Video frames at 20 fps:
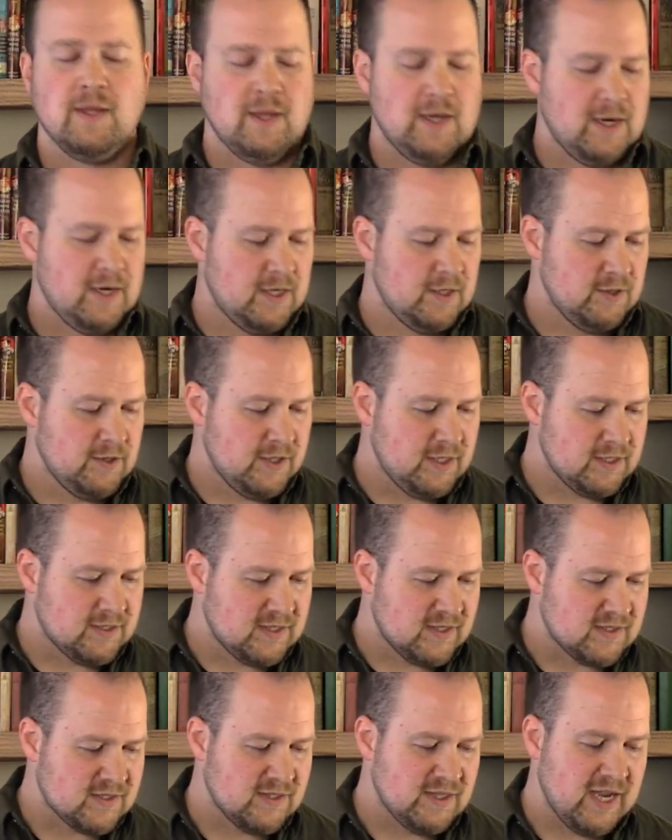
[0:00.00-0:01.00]
and can look at
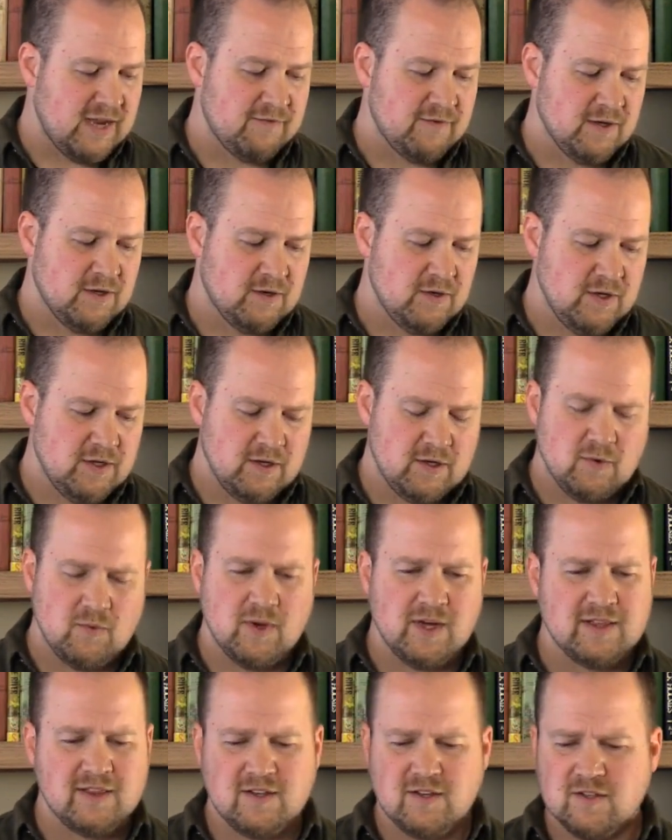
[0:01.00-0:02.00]
this life and go, you know
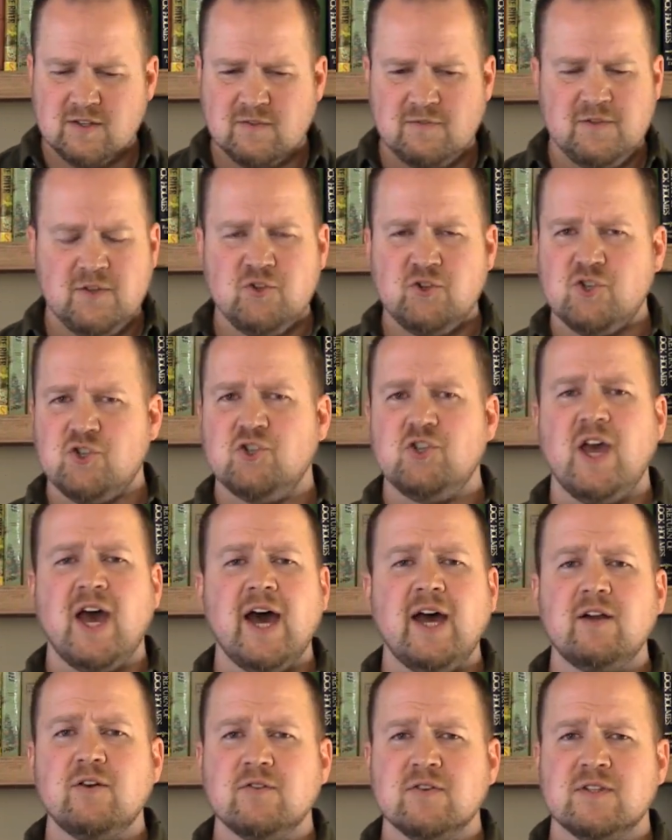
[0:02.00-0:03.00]
what, there's a few
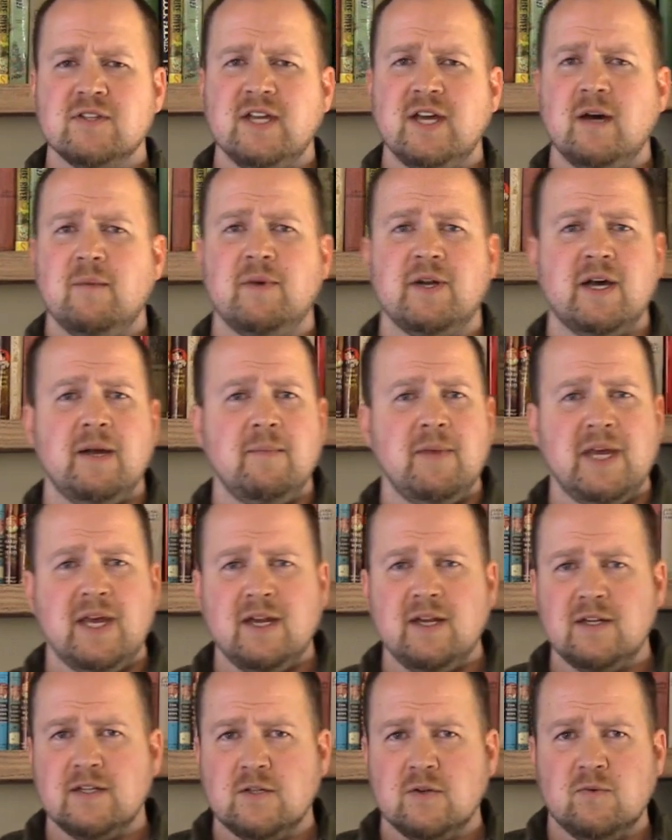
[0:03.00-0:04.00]
shadows now, but I'm
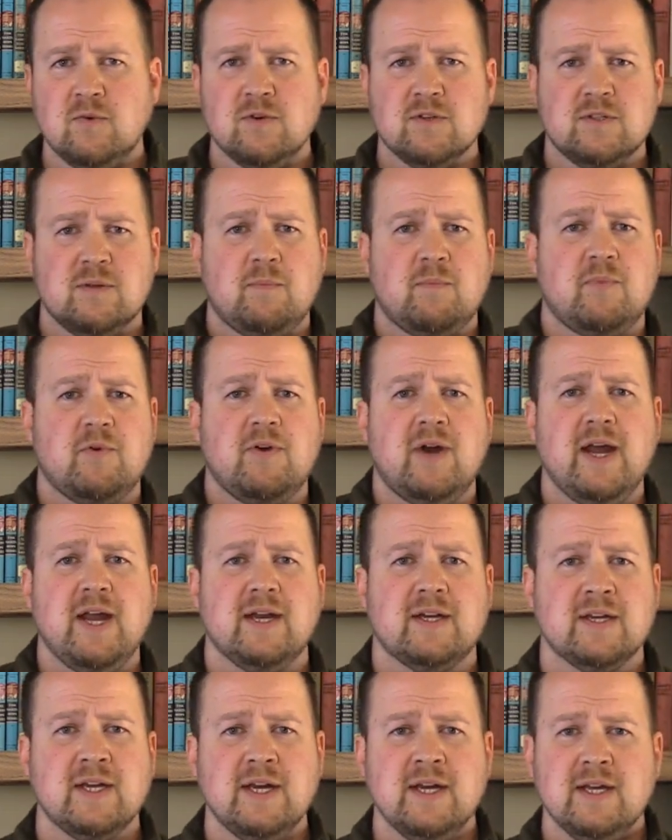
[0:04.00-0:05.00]
headed towards a
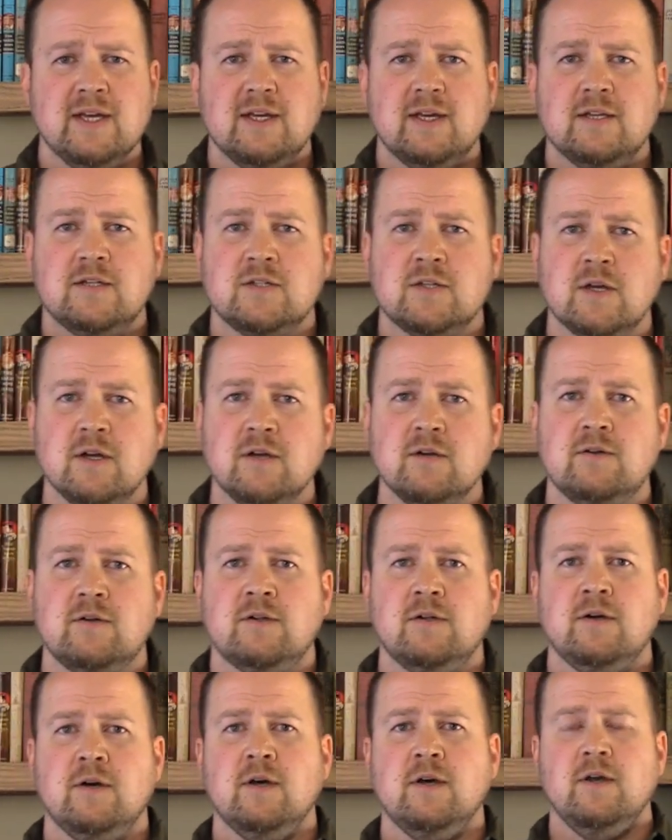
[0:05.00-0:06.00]
bright,
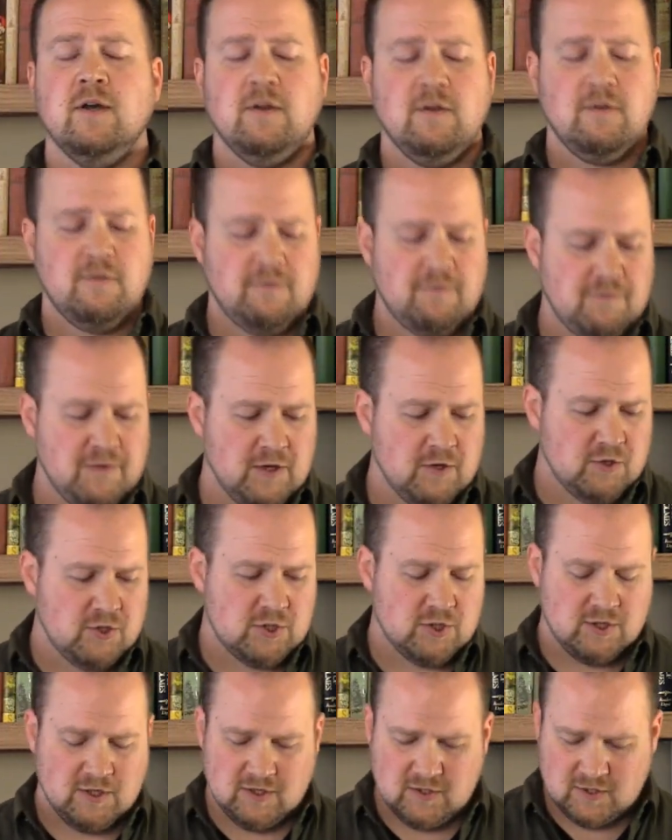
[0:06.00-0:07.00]
eternal
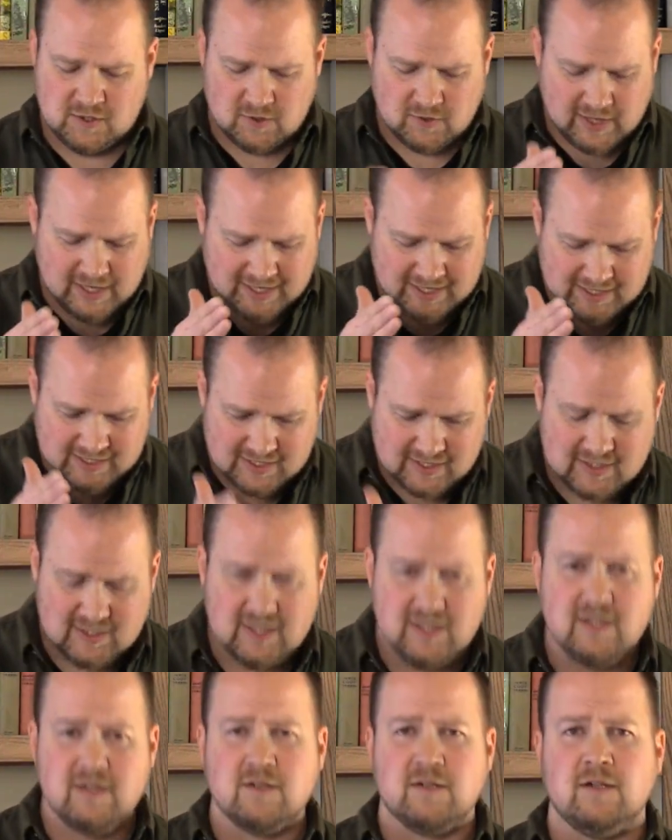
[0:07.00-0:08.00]
future, and so I can
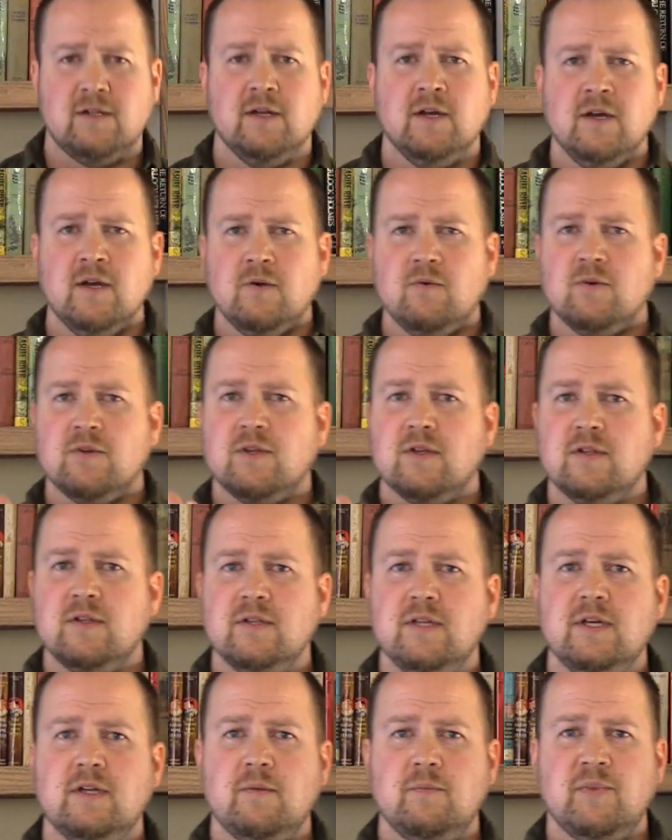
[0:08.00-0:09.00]
deal with a
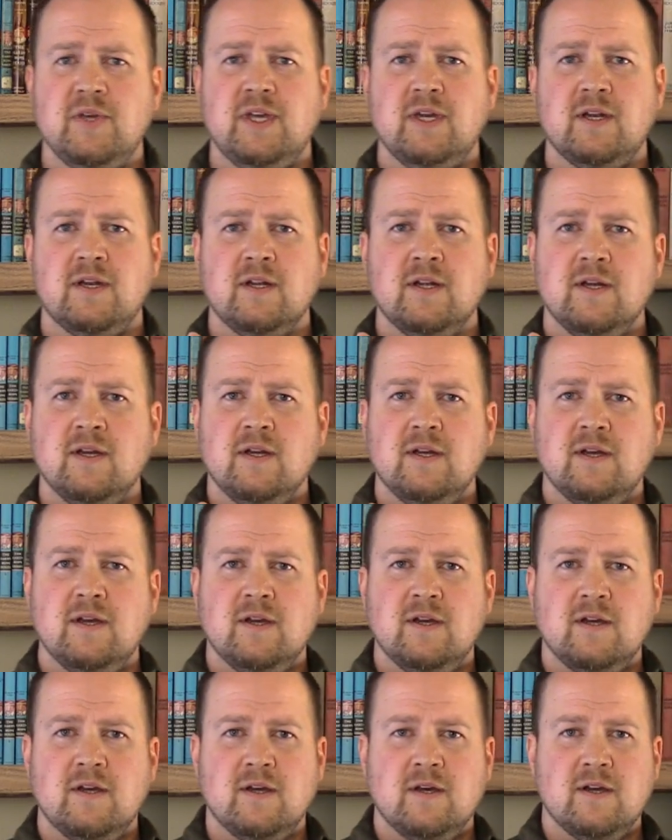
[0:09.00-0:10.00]
little bit
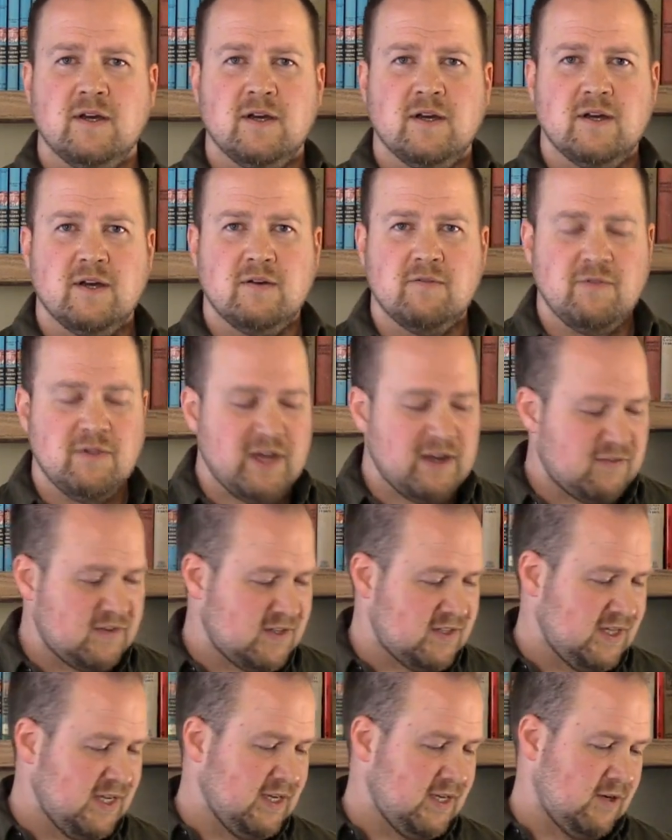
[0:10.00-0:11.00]
of life
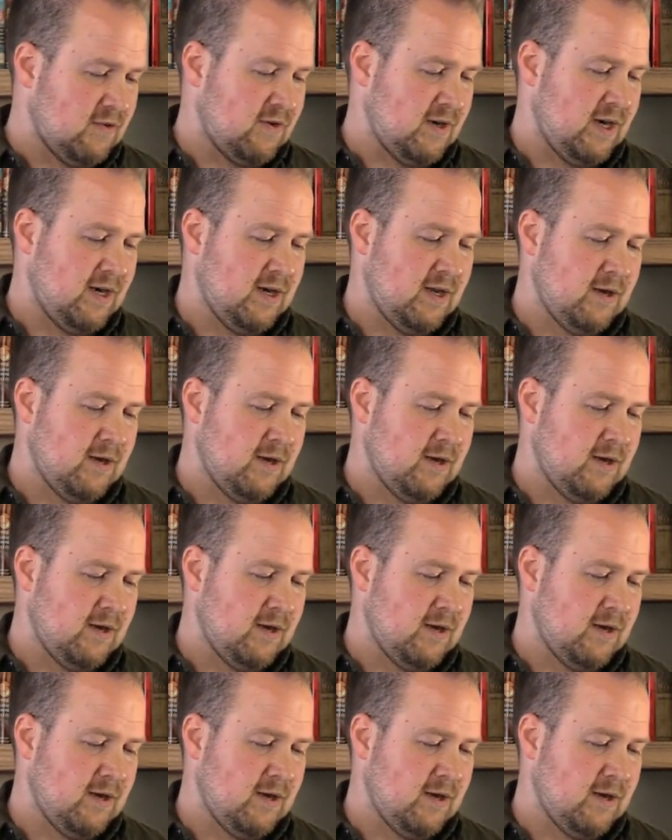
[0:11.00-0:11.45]
stinking right